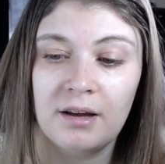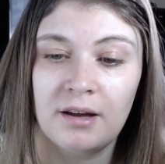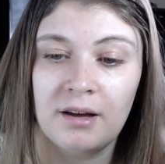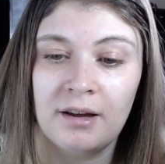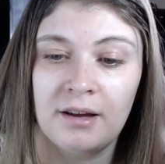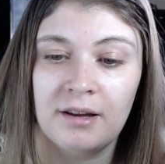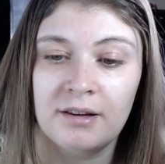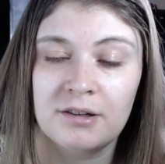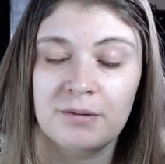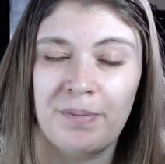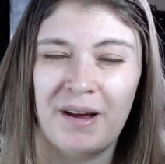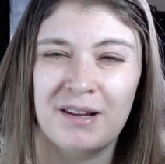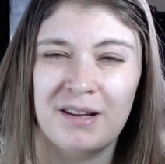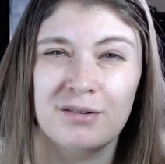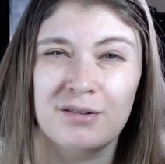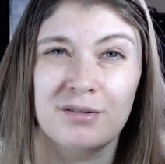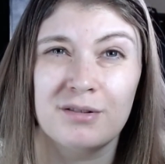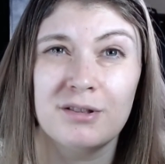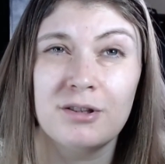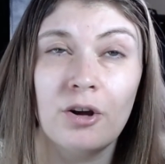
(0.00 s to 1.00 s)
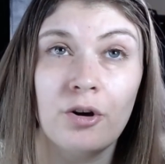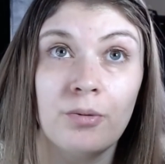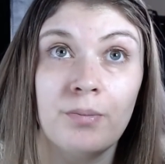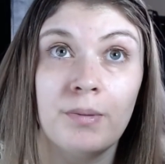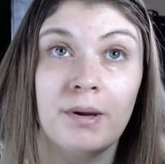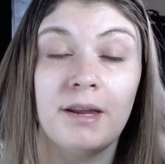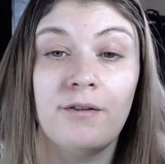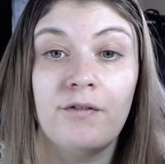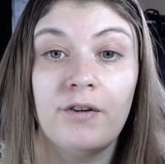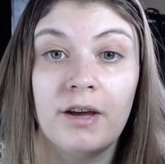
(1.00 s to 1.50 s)
It depends on so
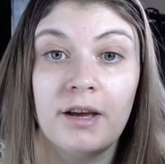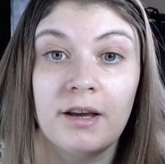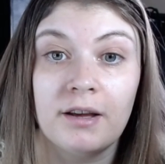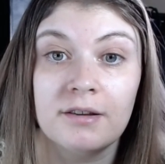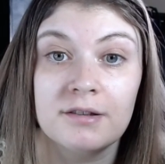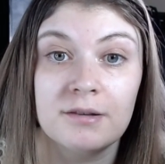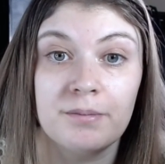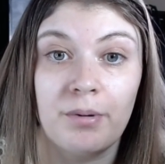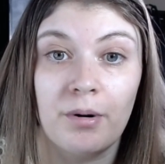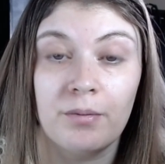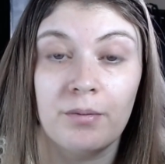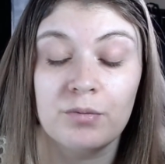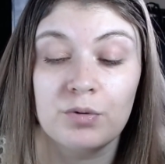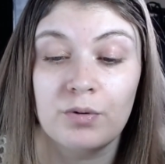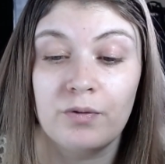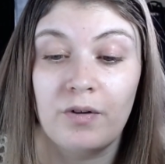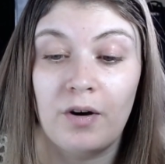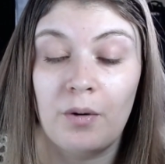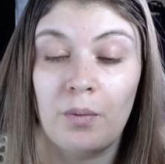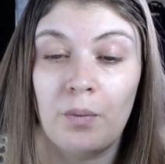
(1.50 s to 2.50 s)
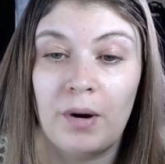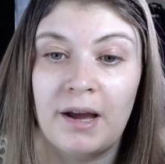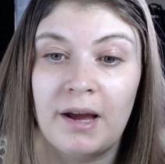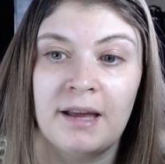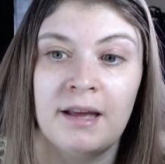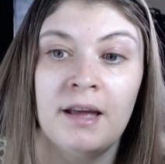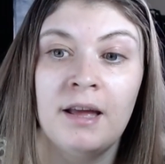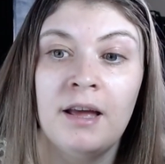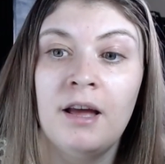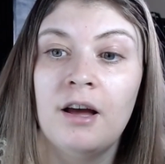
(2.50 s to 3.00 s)
many things: the problems with our
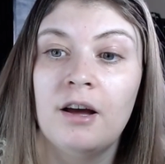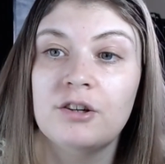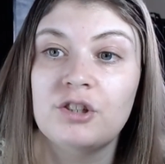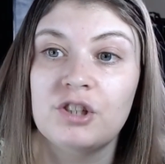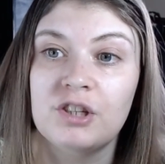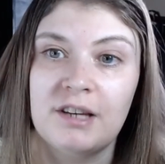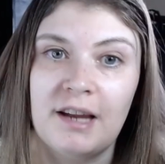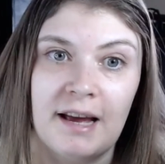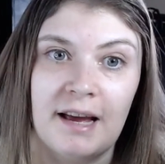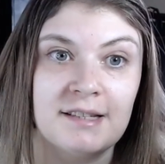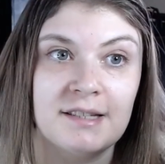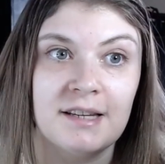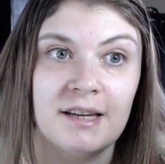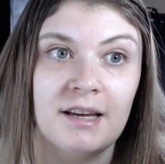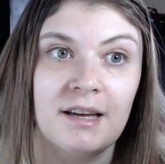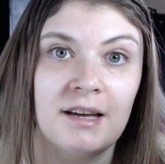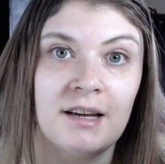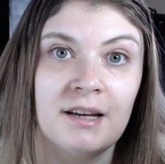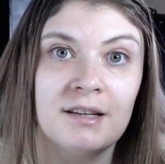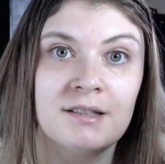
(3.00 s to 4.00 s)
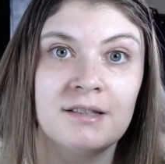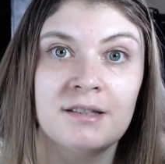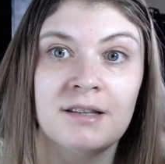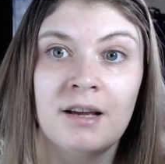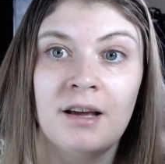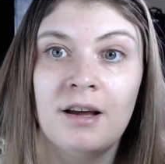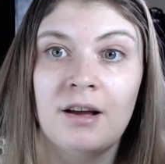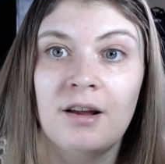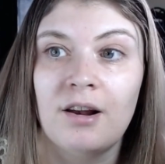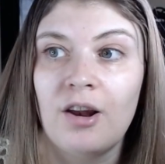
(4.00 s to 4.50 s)
weight, genetics
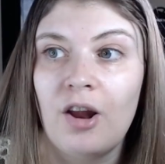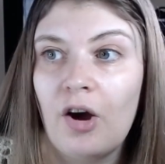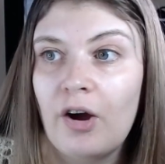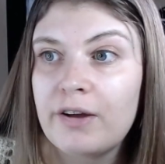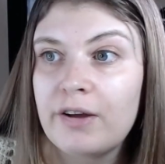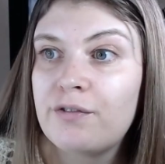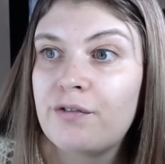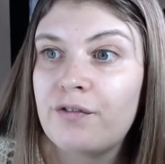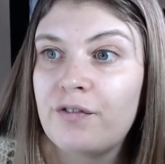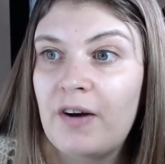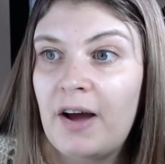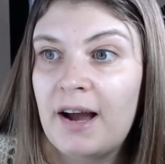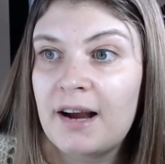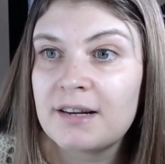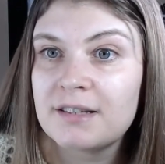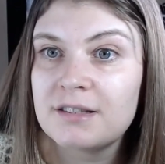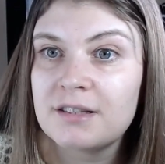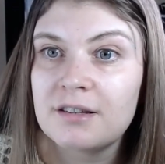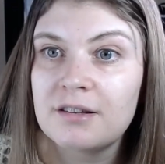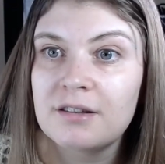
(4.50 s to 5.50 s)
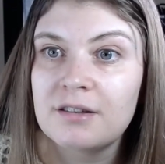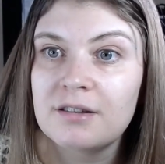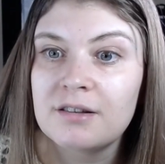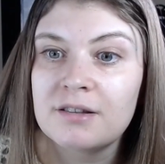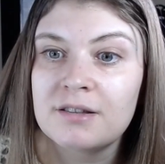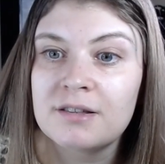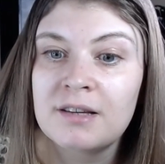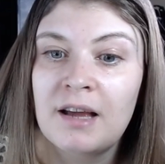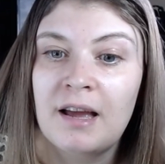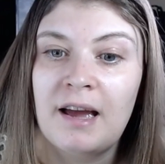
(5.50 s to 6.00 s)
life
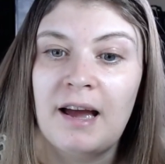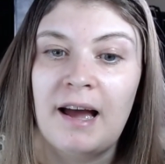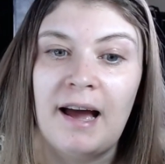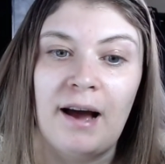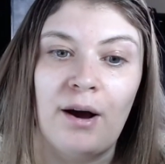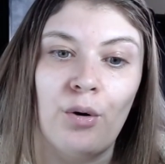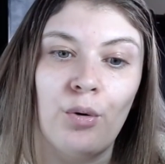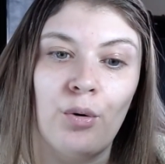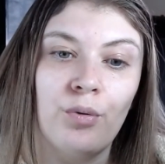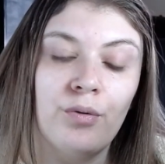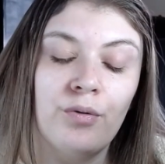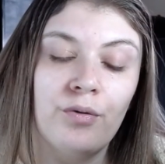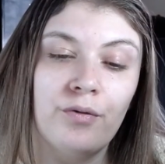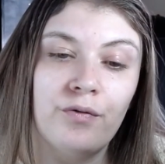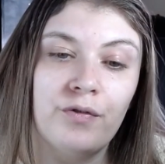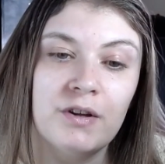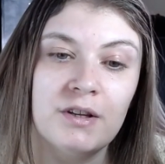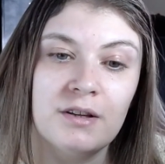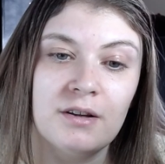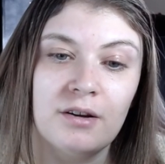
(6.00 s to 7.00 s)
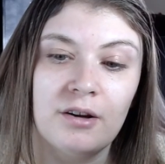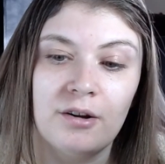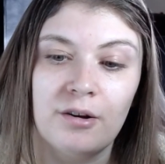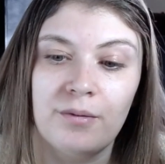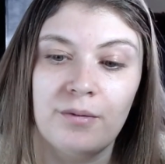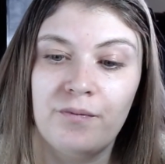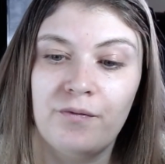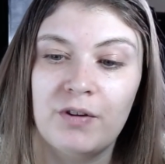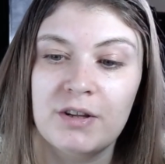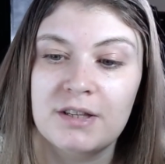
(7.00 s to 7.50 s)
factors, how uh,
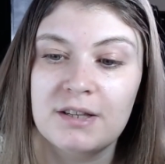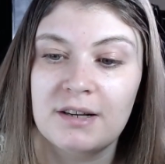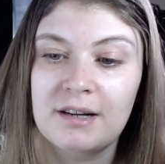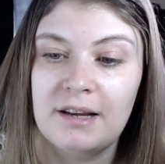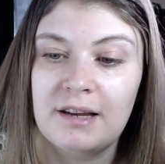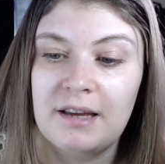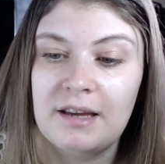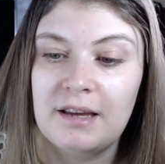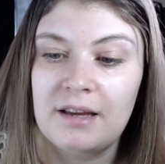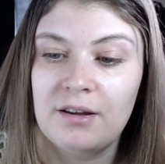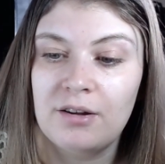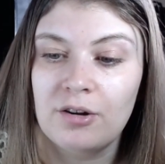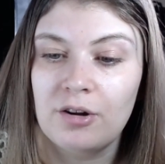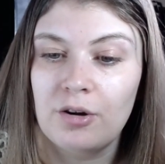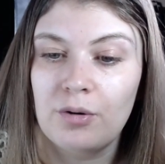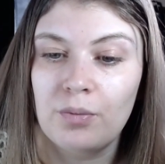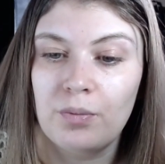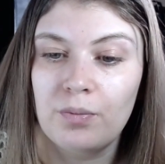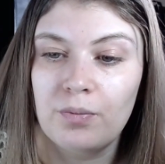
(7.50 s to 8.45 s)
physically, you know,